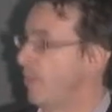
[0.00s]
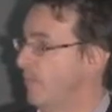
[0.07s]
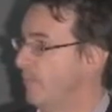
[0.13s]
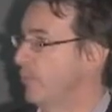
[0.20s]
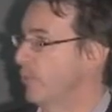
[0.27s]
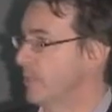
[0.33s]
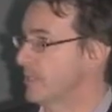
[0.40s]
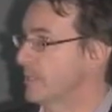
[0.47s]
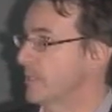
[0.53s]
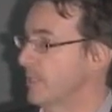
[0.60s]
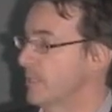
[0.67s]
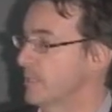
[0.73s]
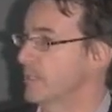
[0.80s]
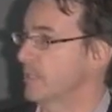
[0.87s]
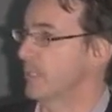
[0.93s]
at home, for
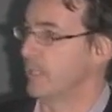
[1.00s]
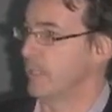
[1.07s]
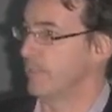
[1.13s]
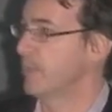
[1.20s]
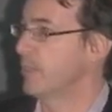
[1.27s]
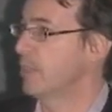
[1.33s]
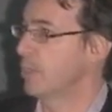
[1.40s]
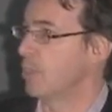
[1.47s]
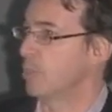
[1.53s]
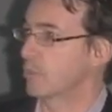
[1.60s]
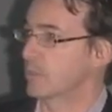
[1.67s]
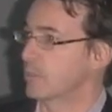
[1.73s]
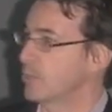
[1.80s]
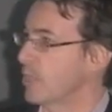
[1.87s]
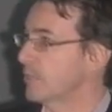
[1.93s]
instance,
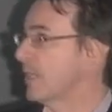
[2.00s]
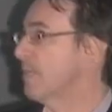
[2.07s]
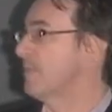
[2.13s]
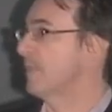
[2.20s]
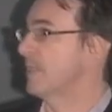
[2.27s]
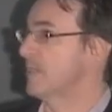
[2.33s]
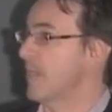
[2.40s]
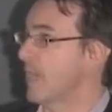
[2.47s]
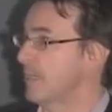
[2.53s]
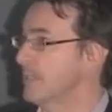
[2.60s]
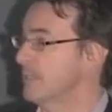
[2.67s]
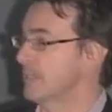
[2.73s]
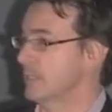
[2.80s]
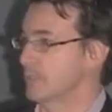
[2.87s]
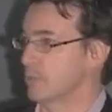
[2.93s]
or conduct chemical
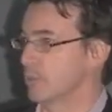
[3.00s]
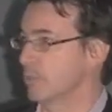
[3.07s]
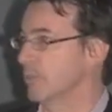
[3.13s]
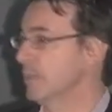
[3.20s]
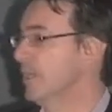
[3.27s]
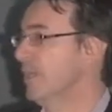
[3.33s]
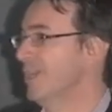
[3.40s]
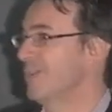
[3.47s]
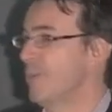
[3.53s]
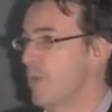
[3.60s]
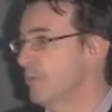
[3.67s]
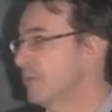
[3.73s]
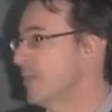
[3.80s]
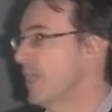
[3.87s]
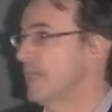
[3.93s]
analysis, or
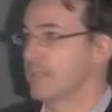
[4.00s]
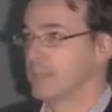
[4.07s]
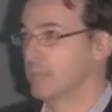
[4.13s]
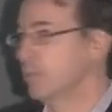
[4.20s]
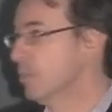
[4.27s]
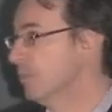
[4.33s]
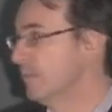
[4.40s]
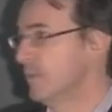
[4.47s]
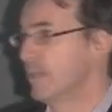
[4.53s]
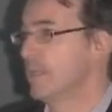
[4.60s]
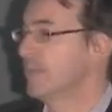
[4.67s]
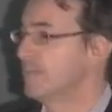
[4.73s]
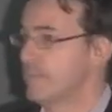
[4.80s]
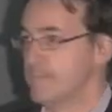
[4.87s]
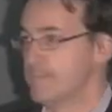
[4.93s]
go outside and do
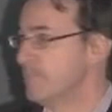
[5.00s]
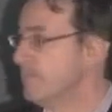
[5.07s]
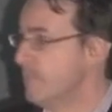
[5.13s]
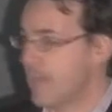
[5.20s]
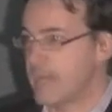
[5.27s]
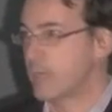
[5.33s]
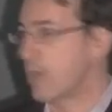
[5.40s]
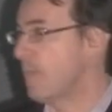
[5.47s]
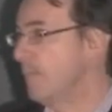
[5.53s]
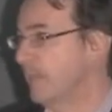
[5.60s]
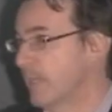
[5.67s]
many